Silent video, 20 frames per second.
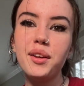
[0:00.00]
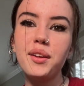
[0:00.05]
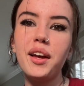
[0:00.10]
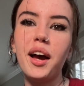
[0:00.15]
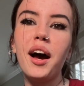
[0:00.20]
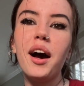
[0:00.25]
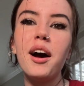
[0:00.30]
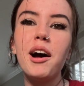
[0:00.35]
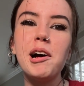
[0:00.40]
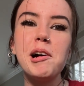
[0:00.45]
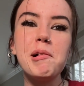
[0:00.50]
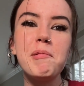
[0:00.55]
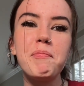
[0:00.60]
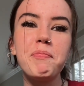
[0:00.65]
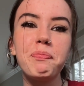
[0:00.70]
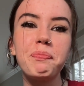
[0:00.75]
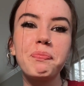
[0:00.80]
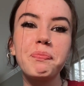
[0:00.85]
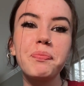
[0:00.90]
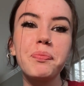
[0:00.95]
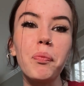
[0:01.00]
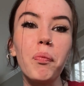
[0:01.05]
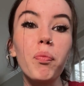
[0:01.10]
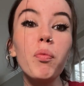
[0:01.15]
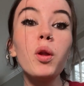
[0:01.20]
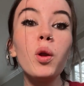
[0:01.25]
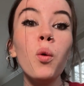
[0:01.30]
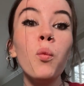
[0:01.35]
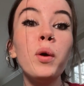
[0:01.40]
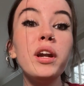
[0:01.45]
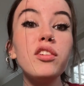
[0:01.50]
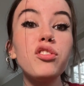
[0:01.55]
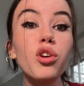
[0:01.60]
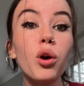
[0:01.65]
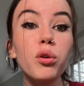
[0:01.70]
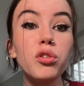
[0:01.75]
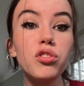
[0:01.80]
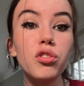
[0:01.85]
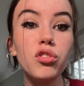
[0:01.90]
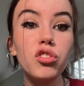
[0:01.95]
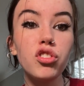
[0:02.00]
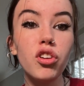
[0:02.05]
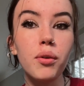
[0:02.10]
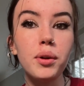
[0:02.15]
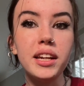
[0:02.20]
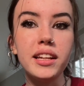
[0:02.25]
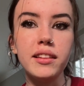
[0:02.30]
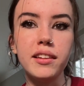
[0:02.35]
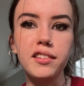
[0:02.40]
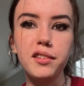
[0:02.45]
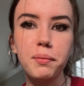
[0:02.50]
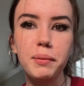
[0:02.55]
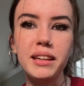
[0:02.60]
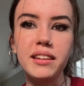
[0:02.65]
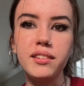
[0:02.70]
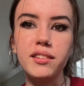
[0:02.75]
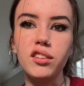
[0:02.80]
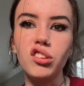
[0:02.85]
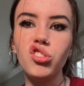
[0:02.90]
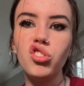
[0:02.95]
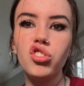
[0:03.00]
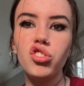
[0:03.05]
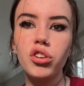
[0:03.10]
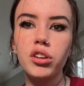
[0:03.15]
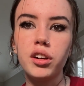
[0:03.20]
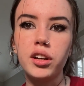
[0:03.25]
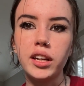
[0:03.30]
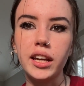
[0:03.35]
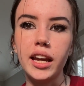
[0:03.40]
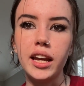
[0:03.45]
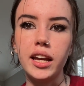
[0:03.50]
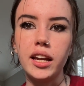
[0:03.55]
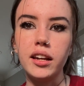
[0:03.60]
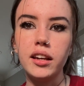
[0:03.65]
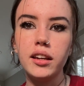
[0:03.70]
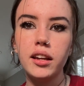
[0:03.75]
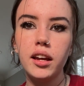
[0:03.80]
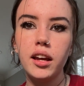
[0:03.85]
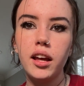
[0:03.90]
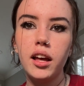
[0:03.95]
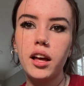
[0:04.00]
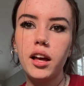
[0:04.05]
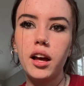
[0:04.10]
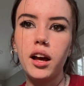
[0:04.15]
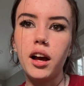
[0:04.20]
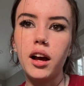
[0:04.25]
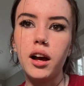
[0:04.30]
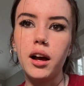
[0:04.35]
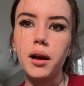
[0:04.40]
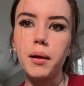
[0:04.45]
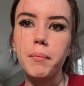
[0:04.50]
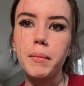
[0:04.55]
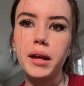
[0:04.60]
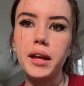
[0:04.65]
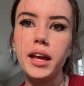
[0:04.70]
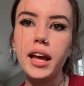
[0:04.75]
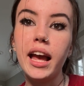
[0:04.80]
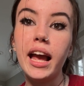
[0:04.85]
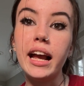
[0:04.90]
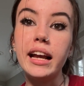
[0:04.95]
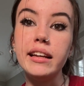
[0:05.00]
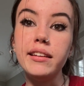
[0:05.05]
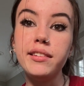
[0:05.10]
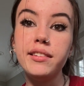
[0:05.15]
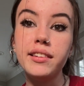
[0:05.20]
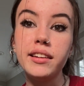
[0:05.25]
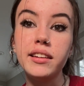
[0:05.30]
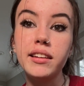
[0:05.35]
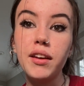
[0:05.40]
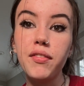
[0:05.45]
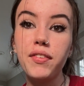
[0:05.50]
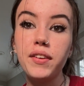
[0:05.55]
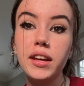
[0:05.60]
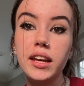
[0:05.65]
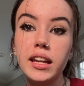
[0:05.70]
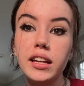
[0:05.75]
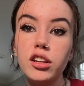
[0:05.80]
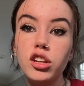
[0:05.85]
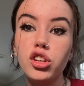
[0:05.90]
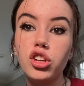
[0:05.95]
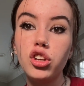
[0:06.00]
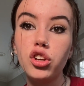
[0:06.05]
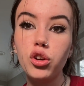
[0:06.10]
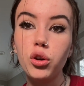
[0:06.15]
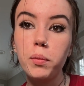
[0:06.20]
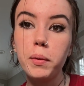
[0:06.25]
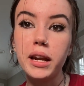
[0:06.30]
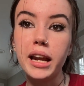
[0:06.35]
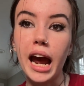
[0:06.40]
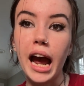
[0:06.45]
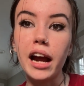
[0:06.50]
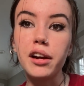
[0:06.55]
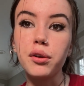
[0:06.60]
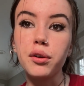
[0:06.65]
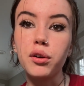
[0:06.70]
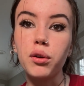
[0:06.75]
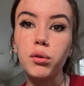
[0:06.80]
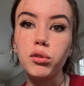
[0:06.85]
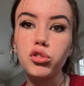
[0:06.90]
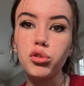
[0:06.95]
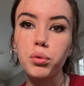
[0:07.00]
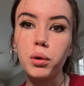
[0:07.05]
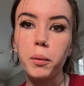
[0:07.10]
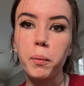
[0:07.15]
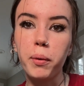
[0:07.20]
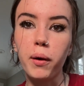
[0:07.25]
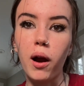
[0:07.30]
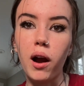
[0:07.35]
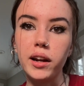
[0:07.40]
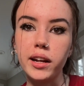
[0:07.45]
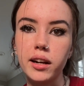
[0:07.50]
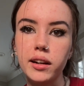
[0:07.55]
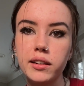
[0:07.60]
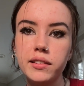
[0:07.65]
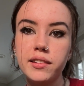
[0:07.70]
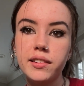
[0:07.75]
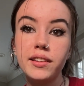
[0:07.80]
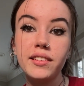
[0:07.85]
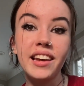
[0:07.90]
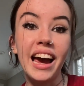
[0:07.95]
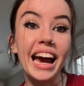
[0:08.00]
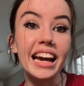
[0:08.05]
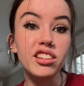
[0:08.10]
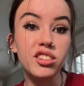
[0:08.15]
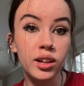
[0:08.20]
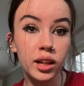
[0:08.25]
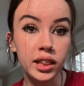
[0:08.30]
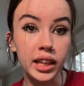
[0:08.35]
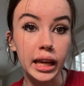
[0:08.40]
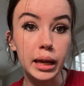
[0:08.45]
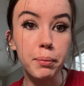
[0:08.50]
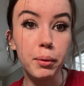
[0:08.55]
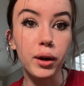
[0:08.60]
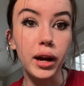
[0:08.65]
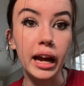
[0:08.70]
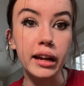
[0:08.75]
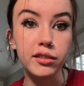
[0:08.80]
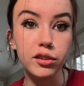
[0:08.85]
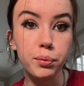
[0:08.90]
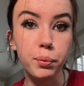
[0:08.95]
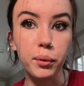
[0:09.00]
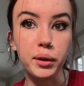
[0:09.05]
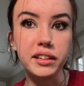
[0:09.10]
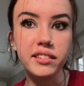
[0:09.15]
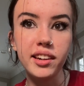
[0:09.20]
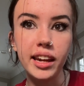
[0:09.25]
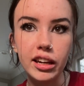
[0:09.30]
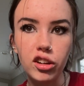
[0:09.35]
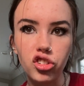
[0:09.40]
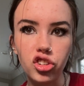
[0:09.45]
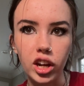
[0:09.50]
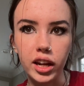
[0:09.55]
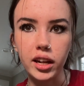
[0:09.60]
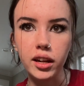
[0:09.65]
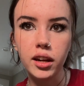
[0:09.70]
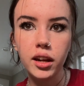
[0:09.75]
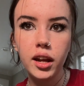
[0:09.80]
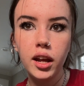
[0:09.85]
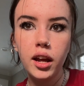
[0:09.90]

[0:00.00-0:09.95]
What is also shown in this piece is sugarcane, a significant Cuban agricultural product tied to labor exploitation.